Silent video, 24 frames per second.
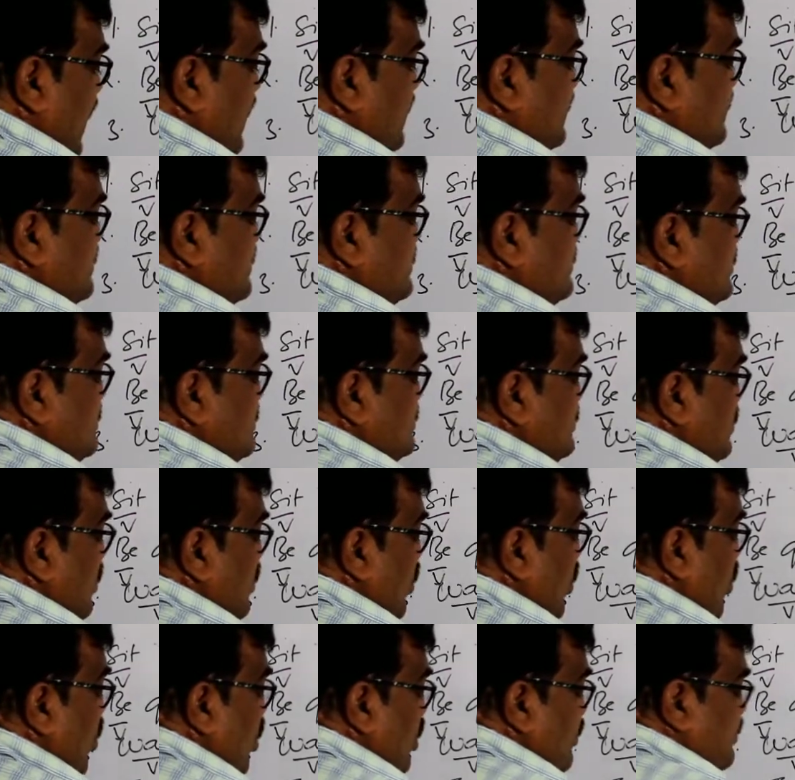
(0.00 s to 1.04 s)
and this is the
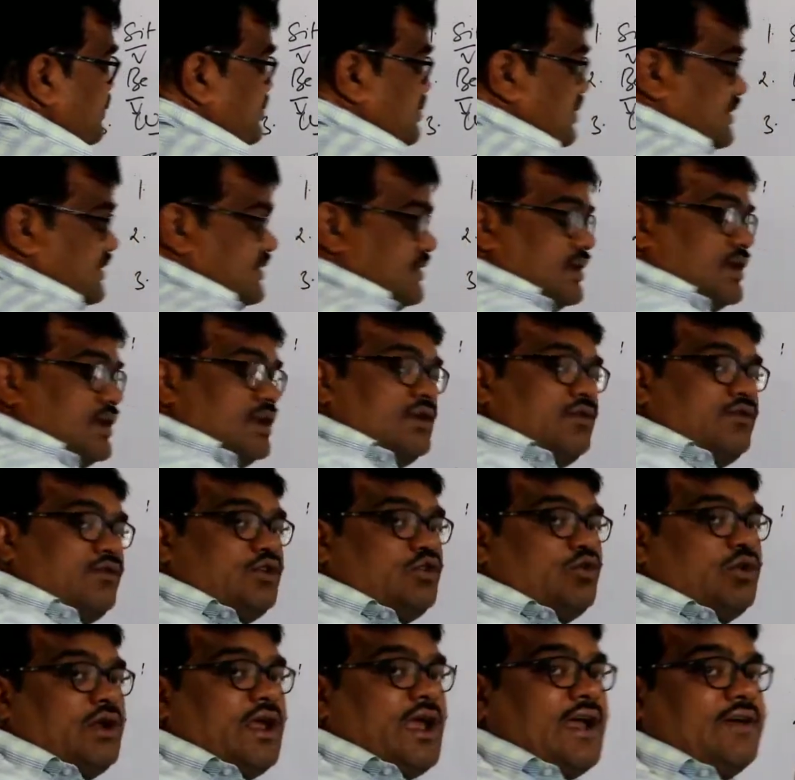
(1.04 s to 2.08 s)
object. We
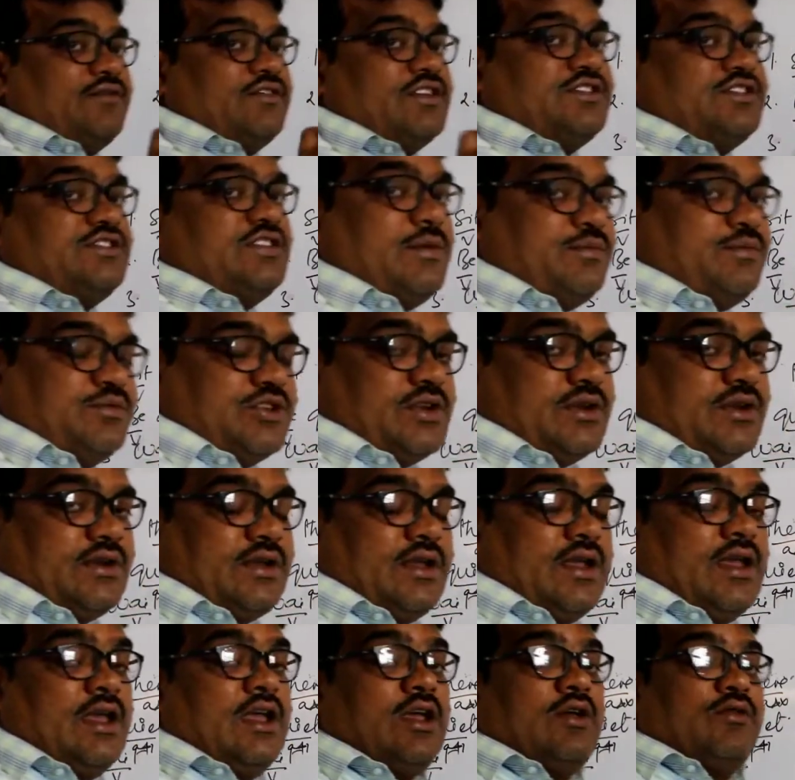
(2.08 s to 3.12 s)
don't have the subject.
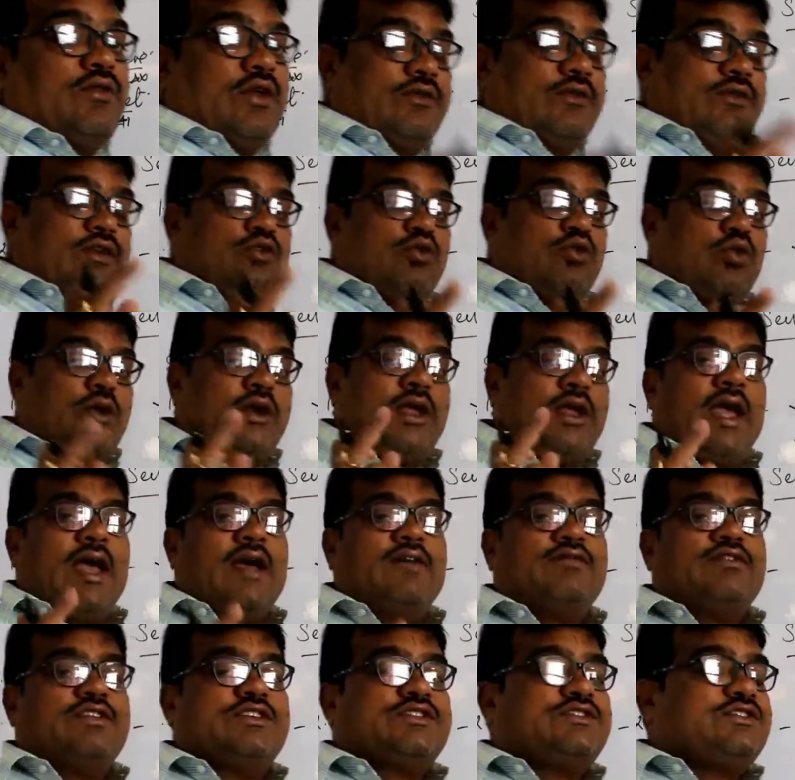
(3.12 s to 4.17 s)
When we don't
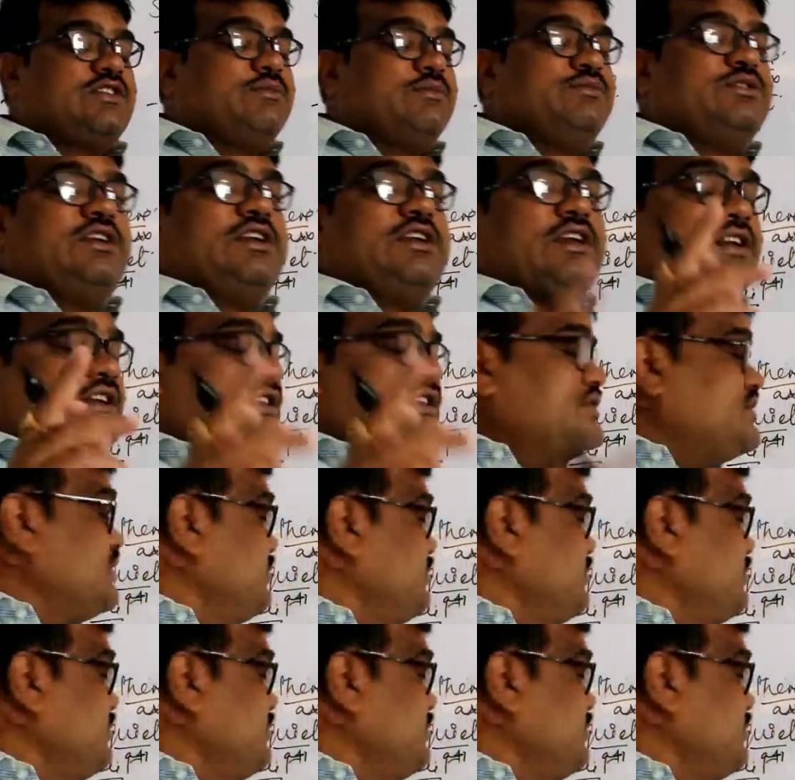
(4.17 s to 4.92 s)
have the subject, it is